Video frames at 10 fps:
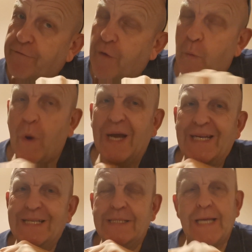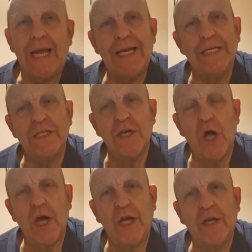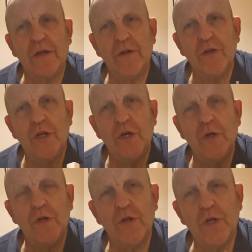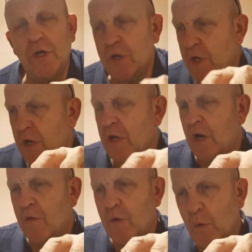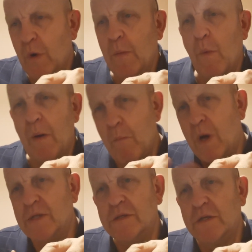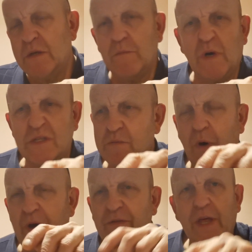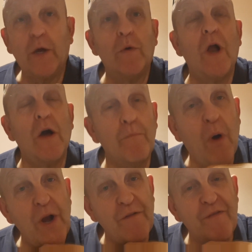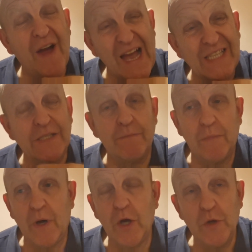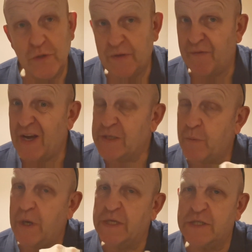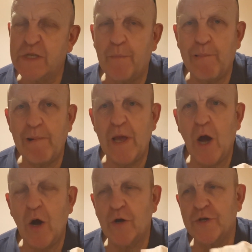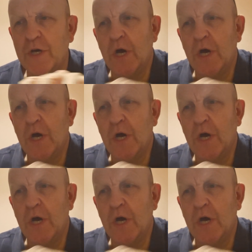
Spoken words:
foot waders and like the you know, the all-in-one ones, whatever they're called. Like mine are Vas. I use the Vas waders. They're pretty hard